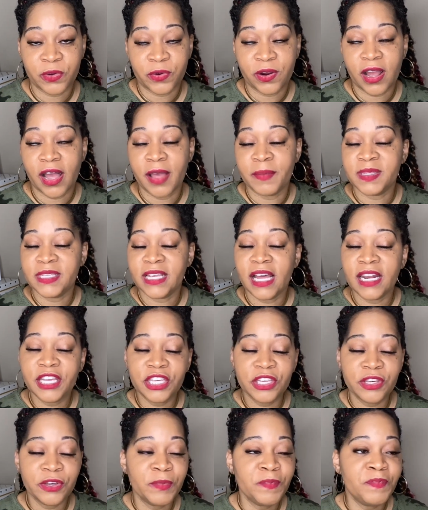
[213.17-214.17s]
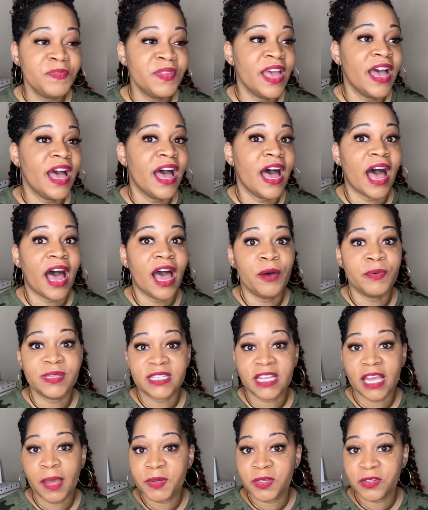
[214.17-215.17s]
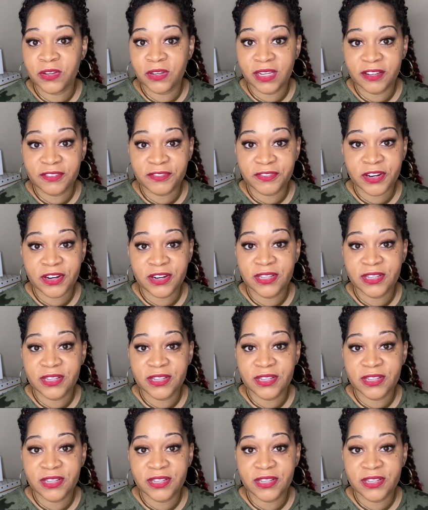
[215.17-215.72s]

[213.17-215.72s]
I'm telling you, I was skeptical at first.